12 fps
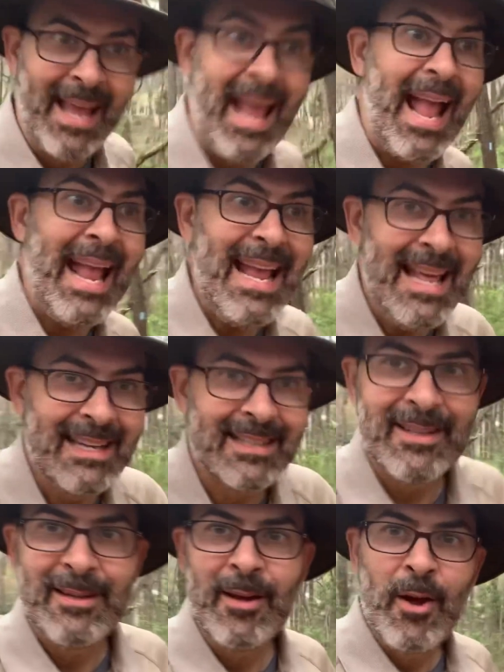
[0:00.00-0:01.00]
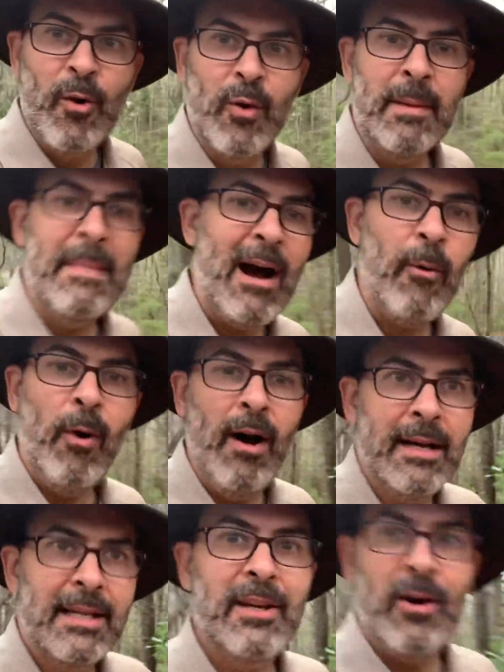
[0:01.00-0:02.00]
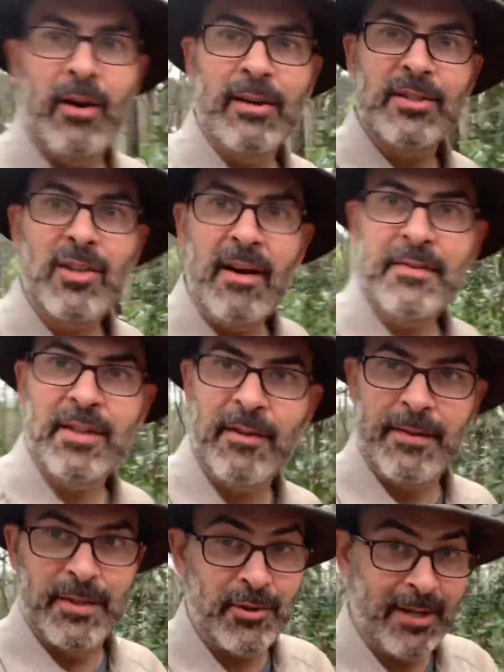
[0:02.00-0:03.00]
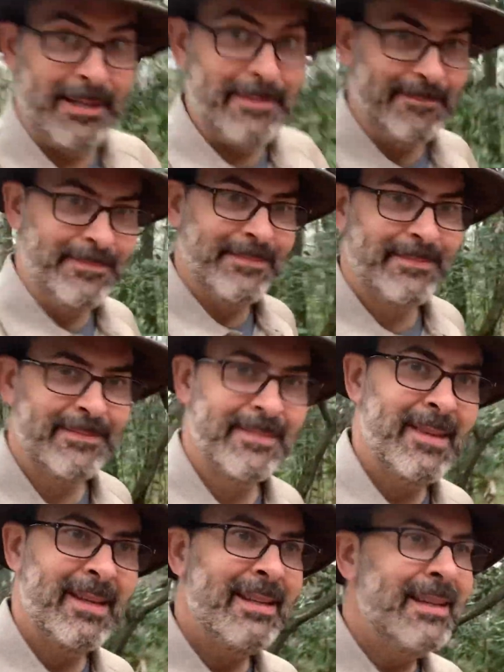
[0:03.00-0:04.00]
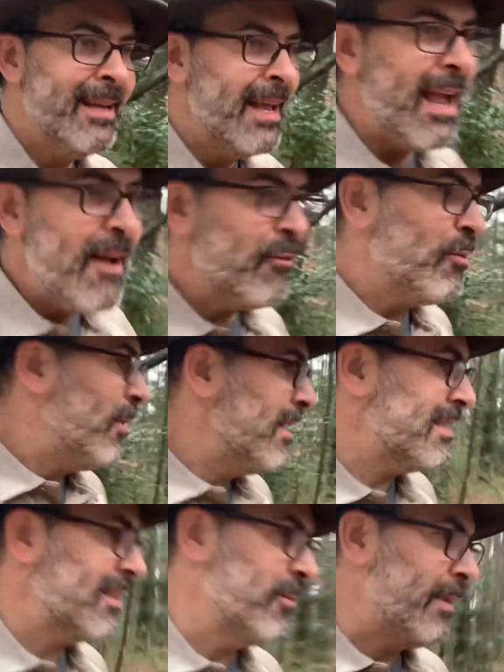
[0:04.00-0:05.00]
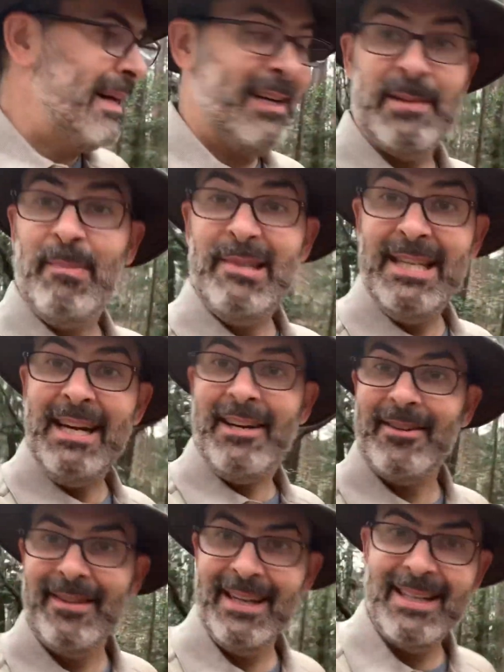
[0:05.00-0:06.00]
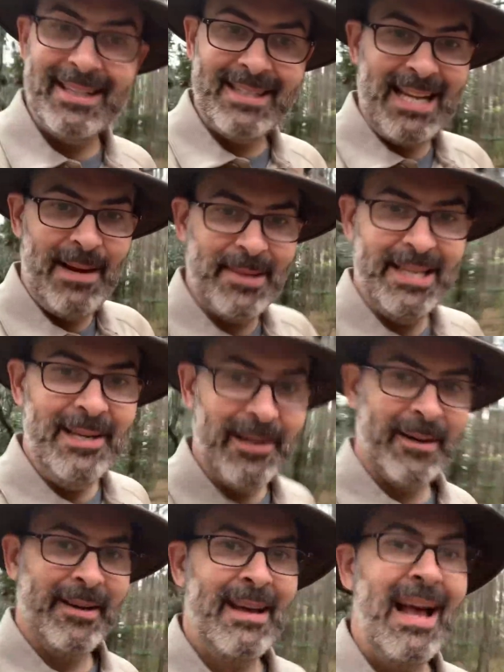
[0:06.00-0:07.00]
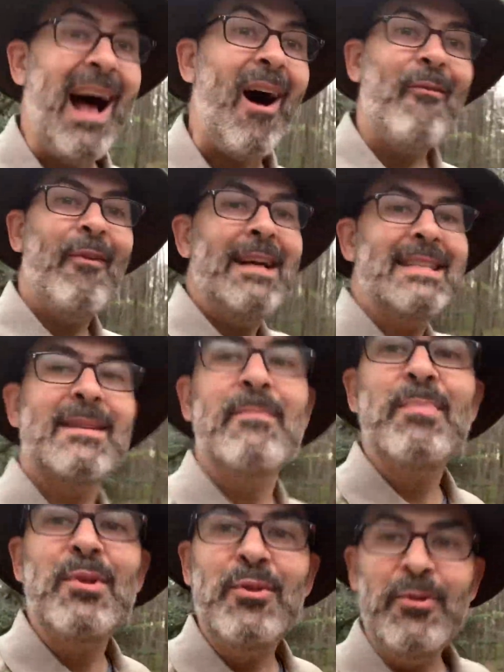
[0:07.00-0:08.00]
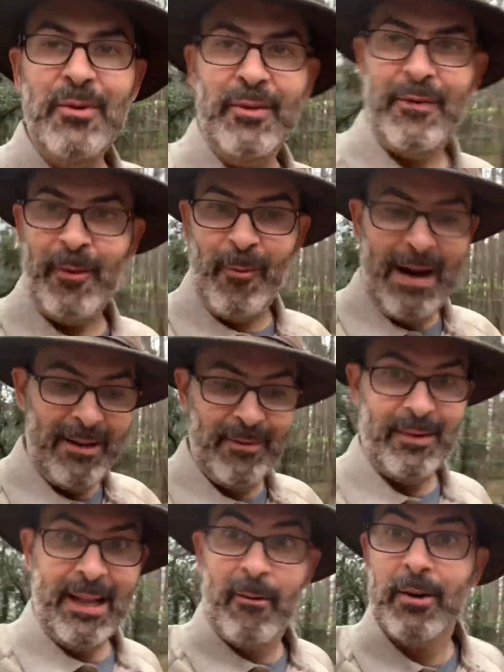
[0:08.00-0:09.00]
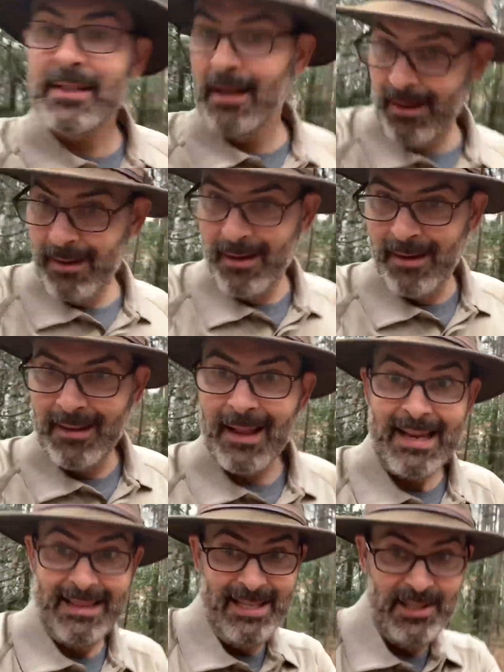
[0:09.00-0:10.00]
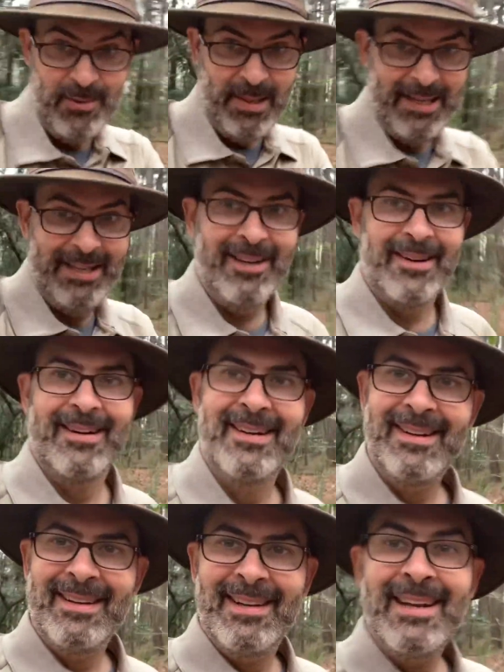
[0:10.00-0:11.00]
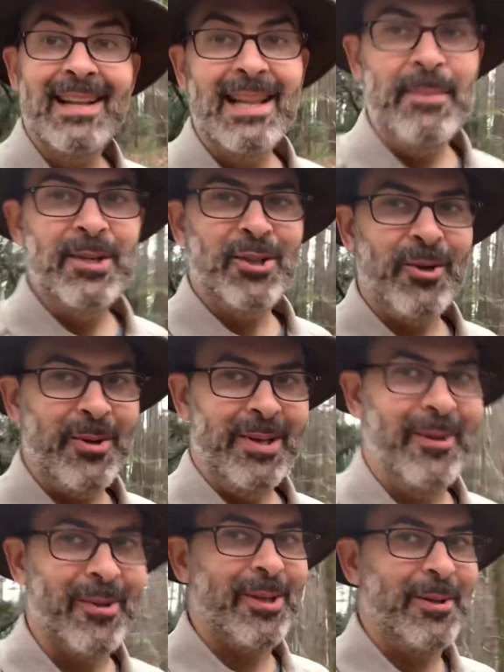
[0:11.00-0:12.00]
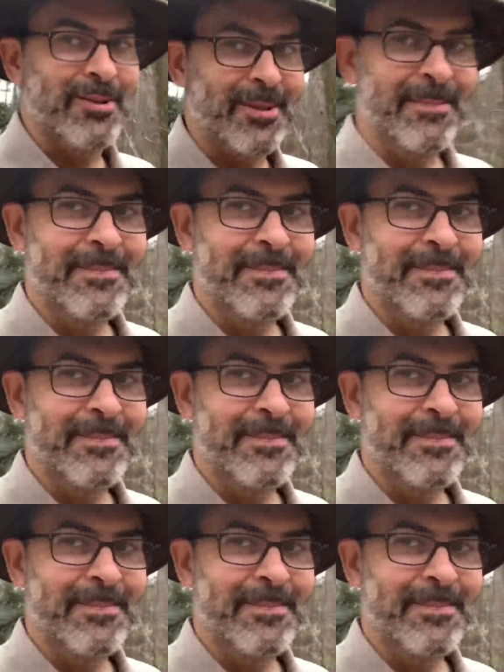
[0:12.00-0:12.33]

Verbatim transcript: And when I'm out walking on a soft surface trail, every once in a while, particularly at this time of year, I'll find some beautiful wildflowers like these right here. Let me show you a little closer.